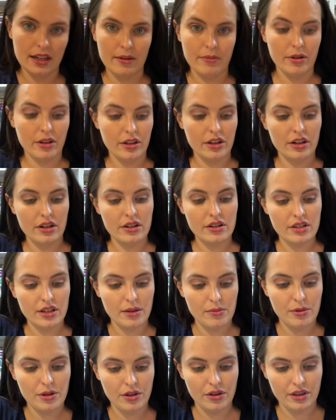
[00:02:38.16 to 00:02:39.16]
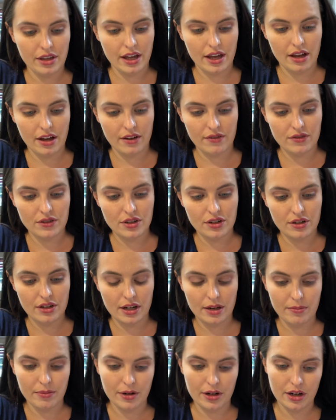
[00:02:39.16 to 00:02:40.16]
the name on there. So I peel that off too and
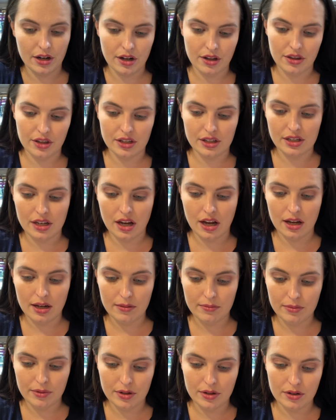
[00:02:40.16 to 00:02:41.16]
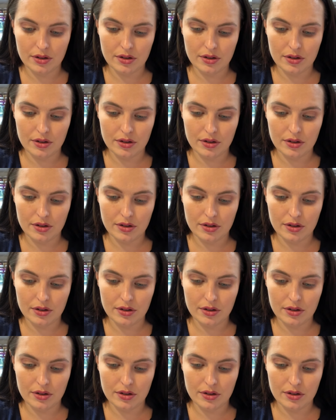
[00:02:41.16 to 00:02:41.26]
I put it on the top.